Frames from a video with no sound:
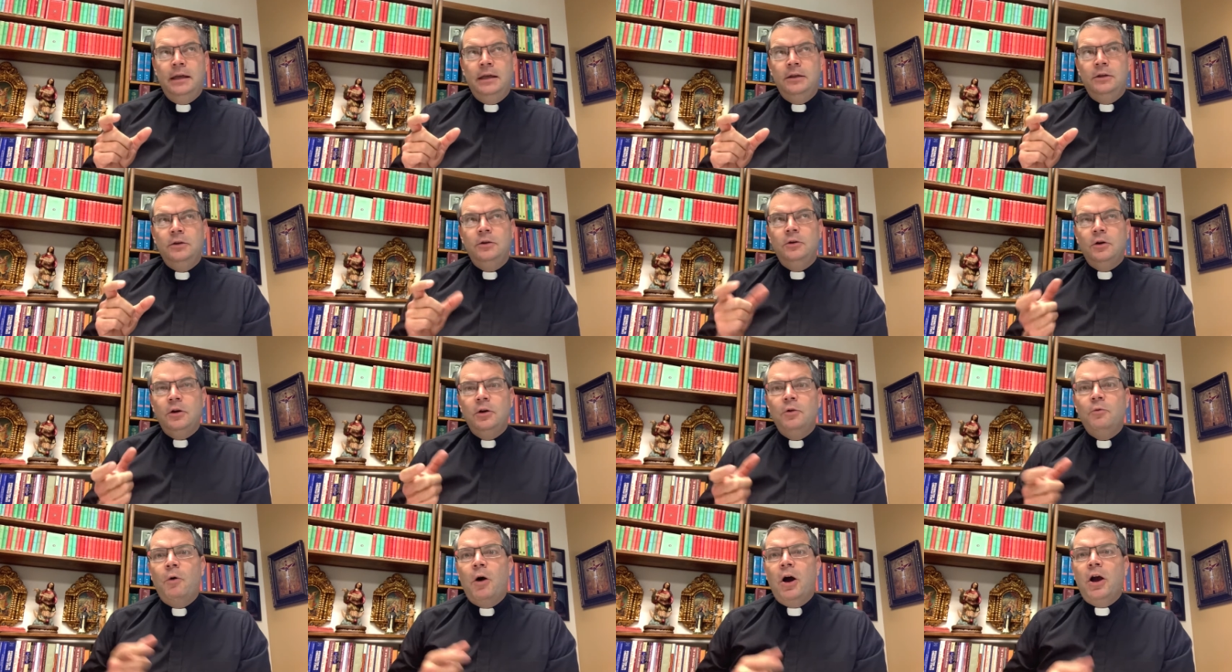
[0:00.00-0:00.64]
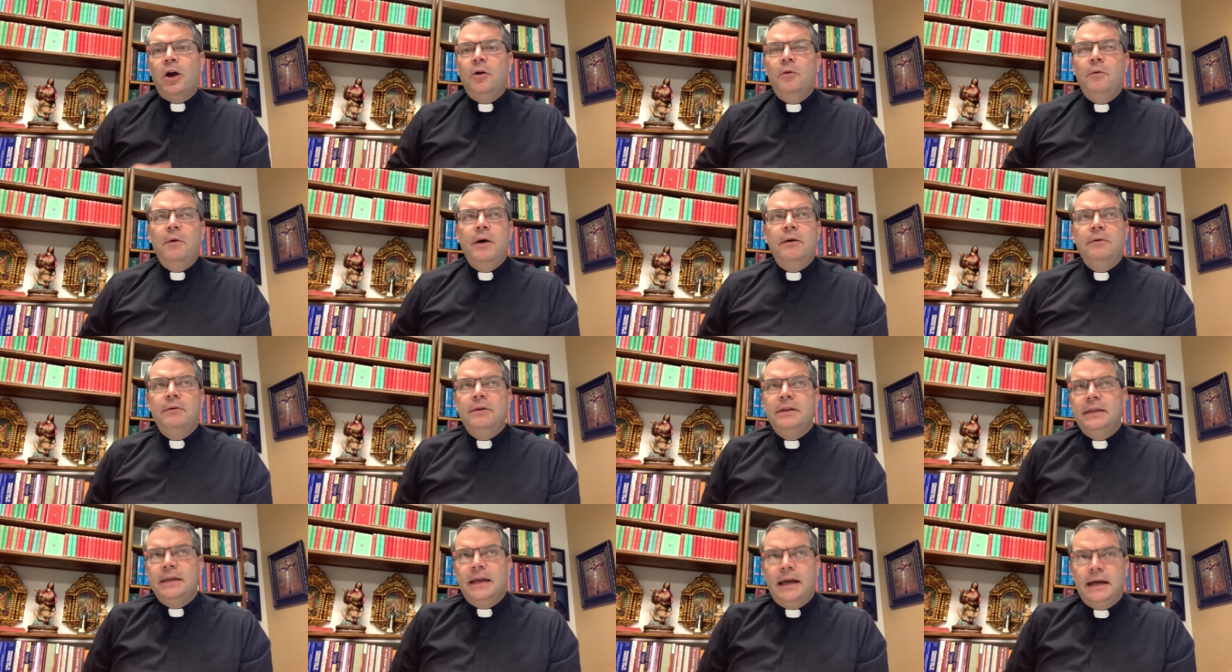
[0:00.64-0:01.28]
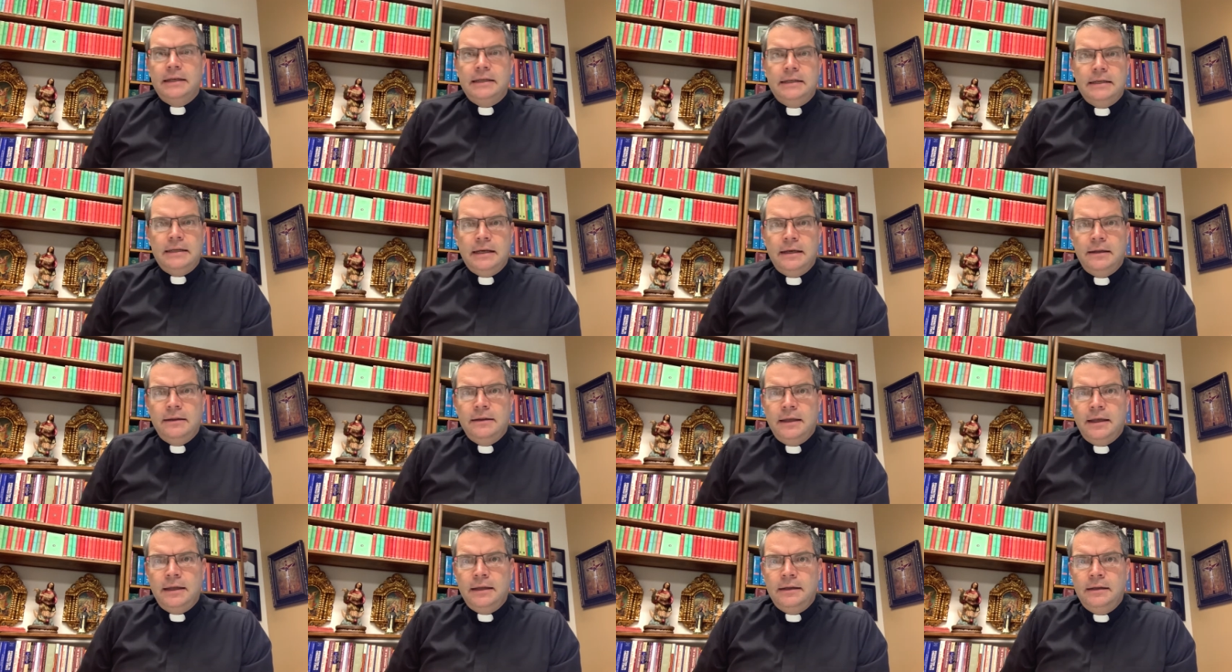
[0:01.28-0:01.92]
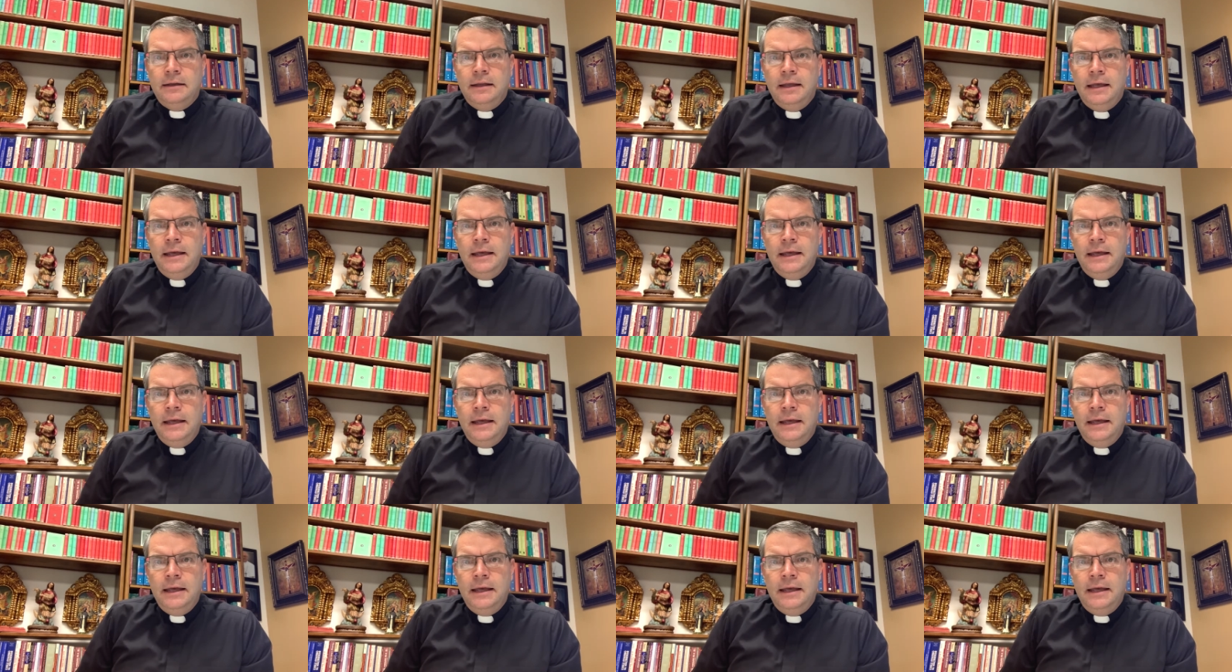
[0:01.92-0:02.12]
you could walk away with the idea that